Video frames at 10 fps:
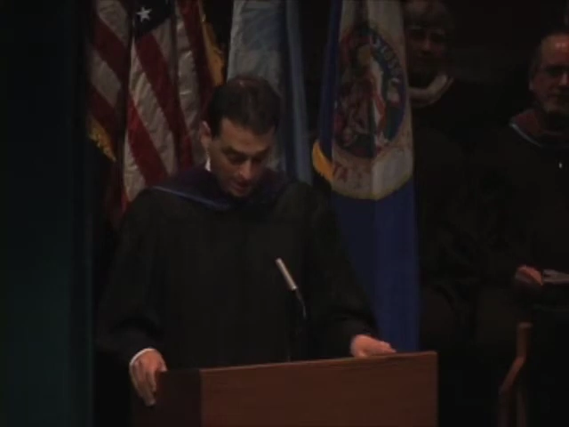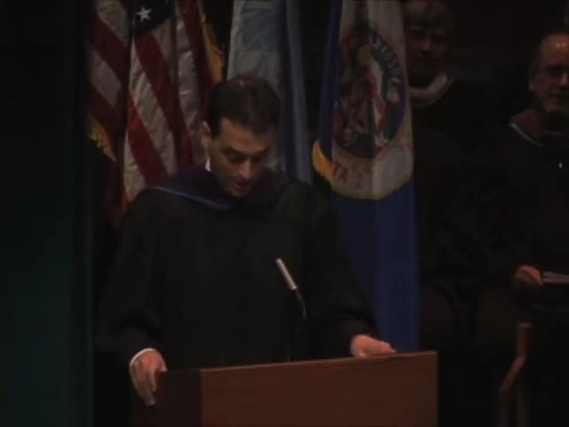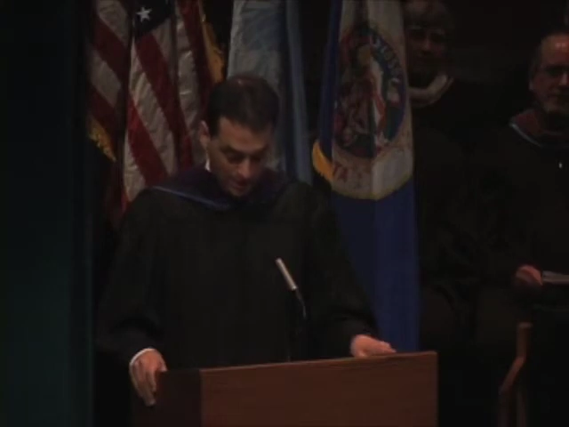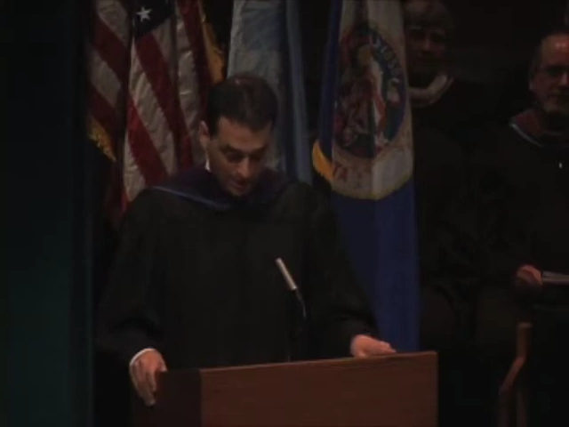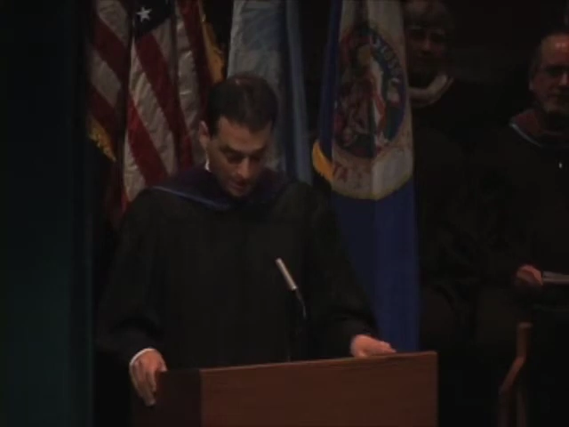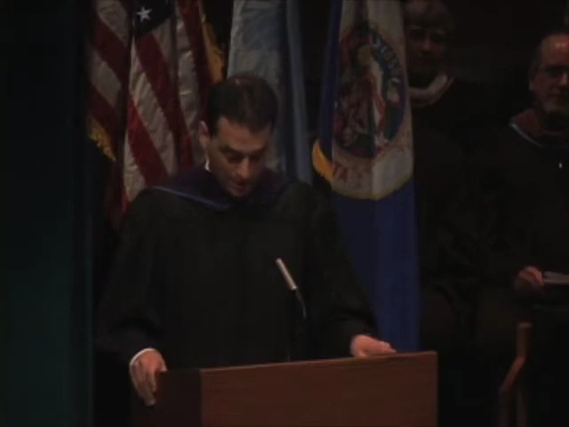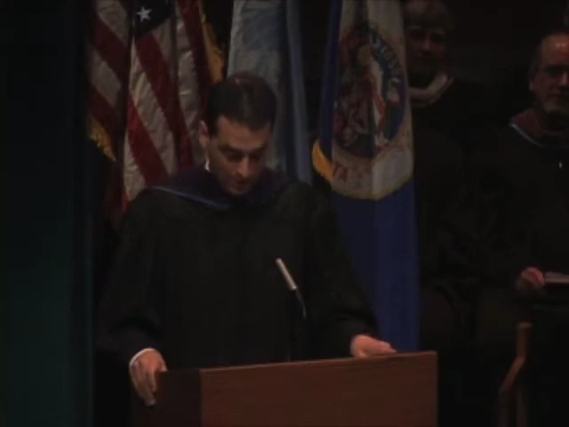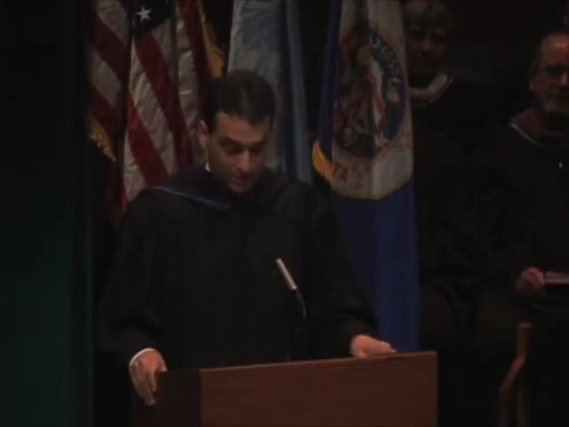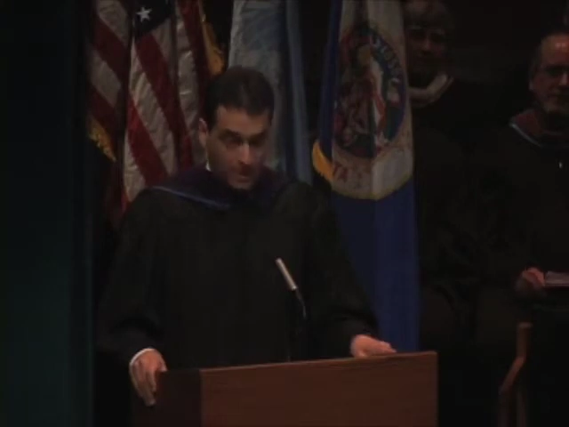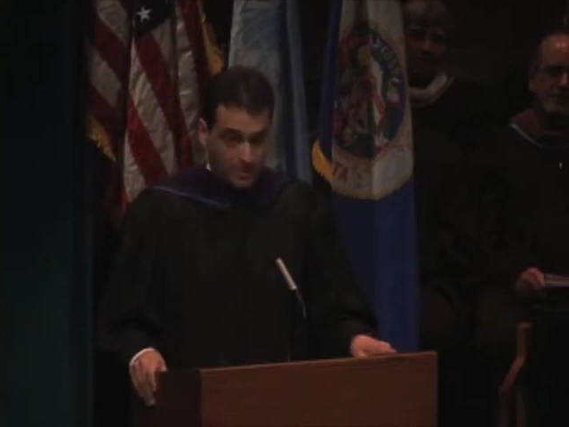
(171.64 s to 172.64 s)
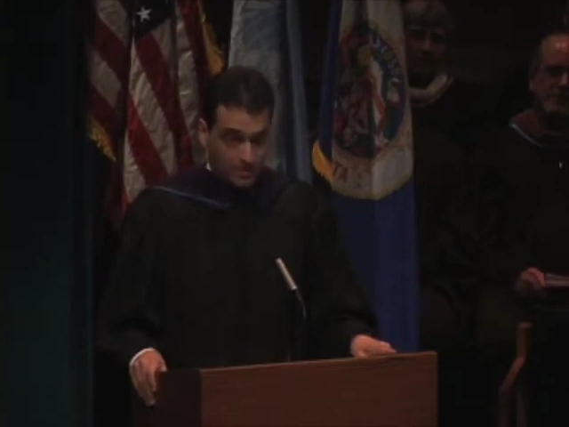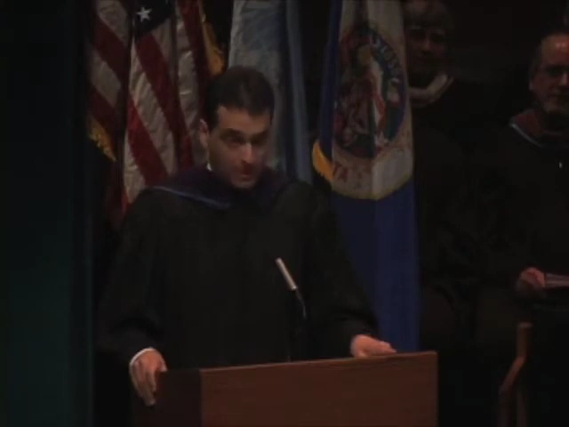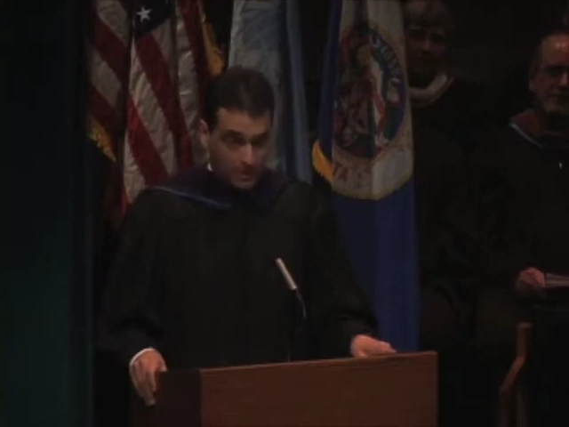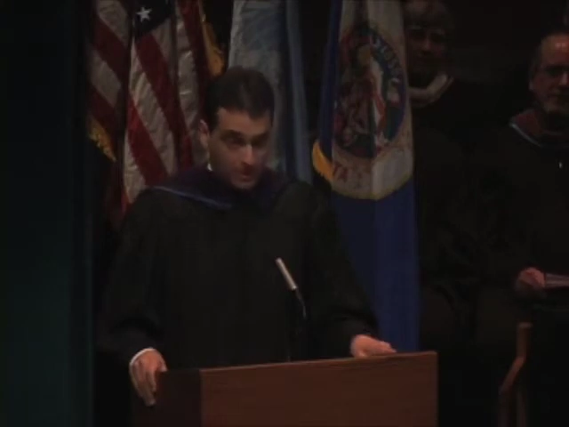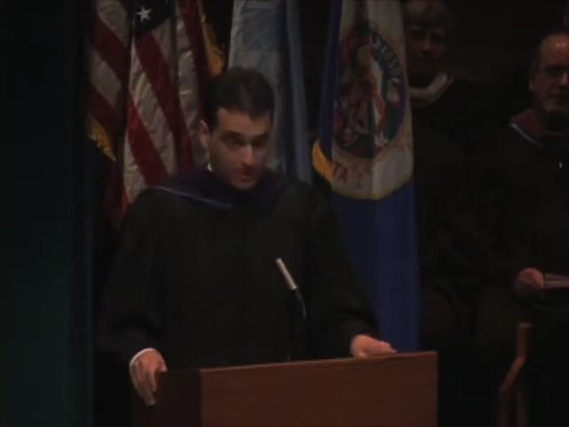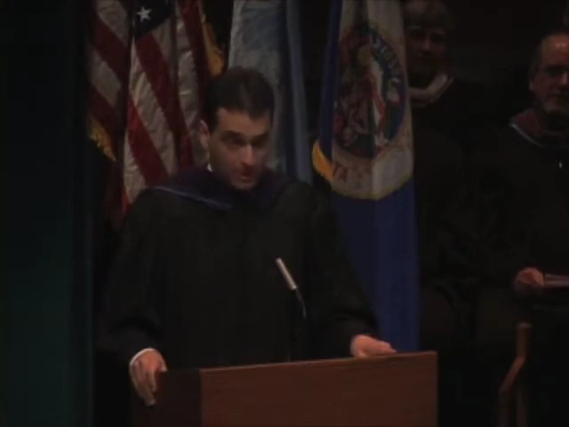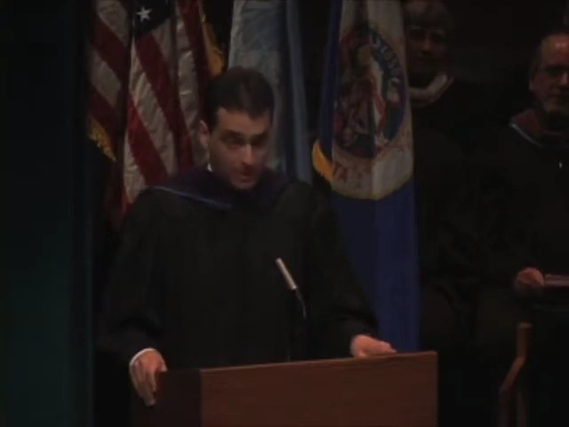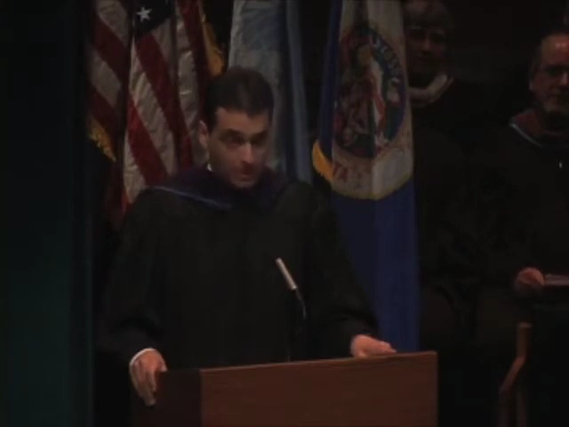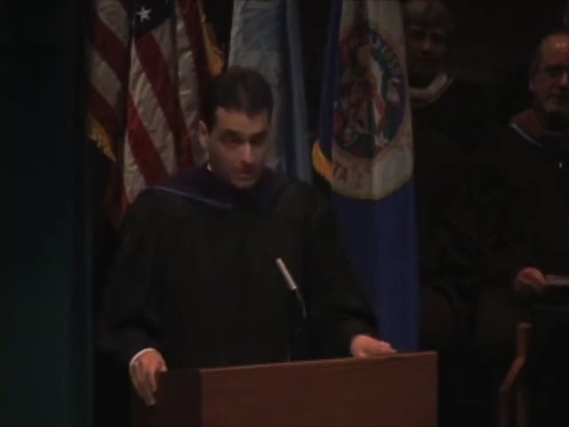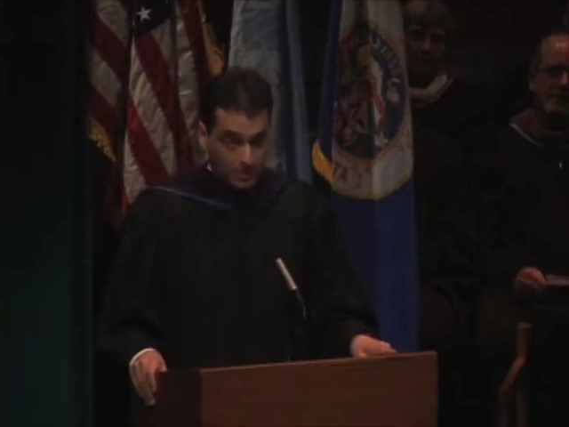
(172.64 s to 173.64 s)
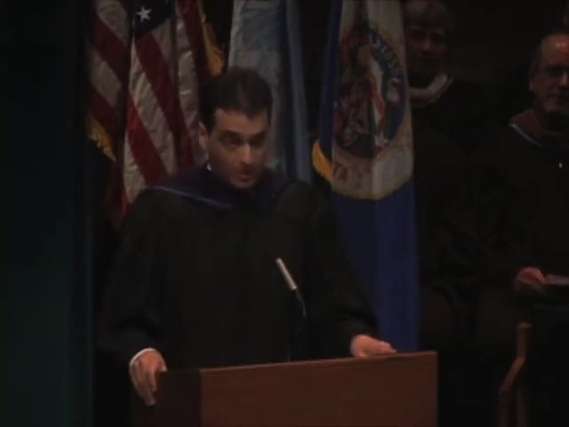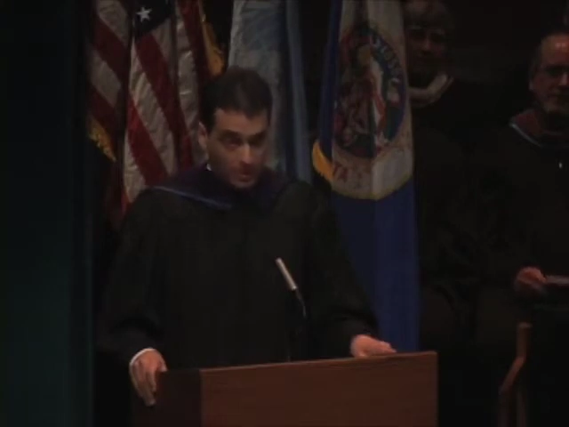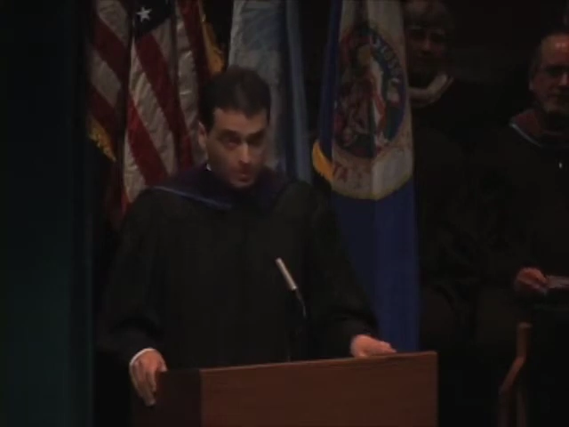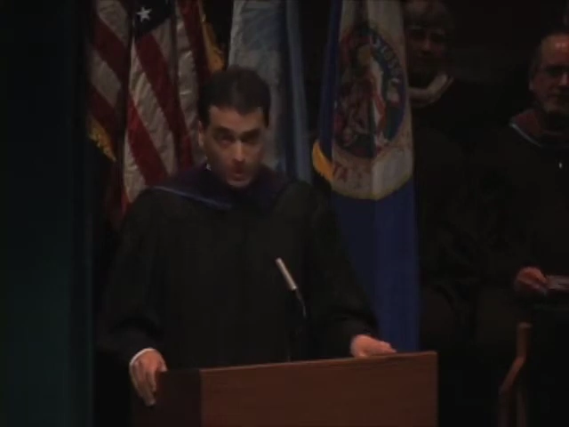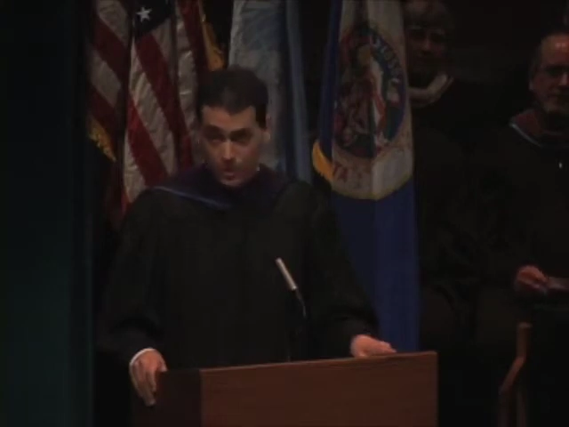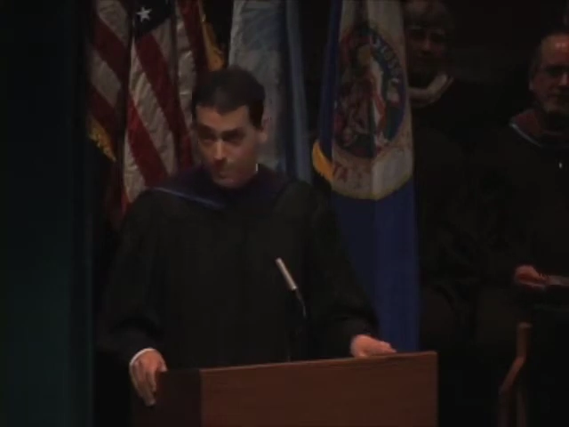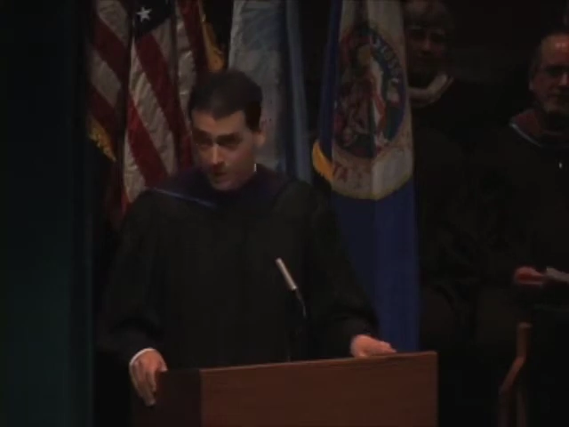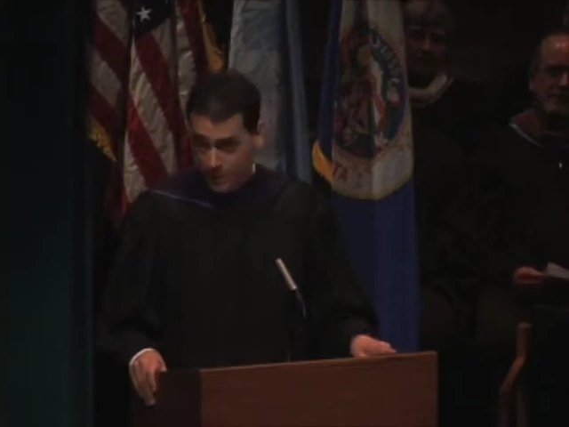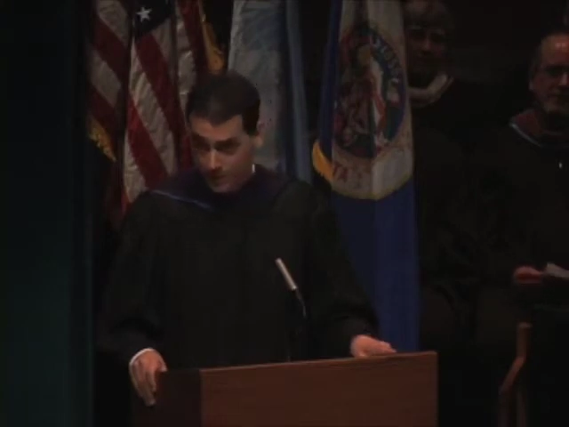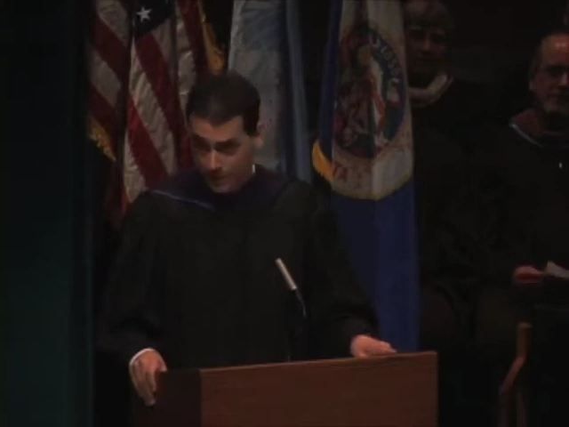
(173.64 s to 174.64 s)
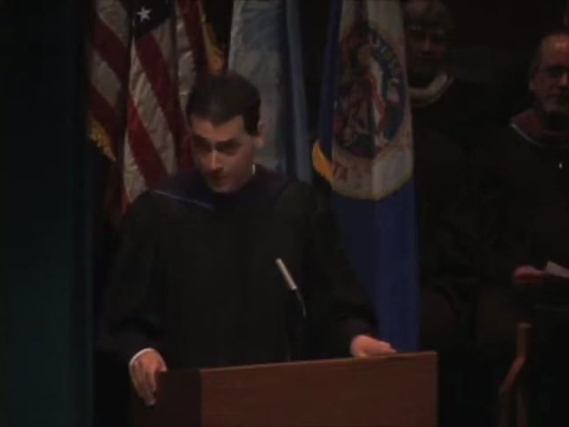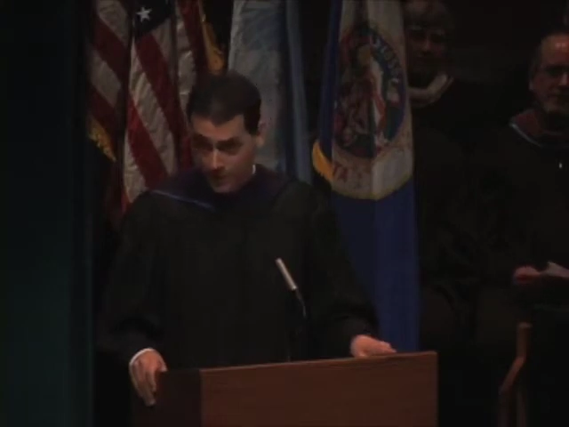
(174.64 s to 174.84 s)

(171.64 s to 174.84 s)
The Adventures of Johnny Bunko, which, parents,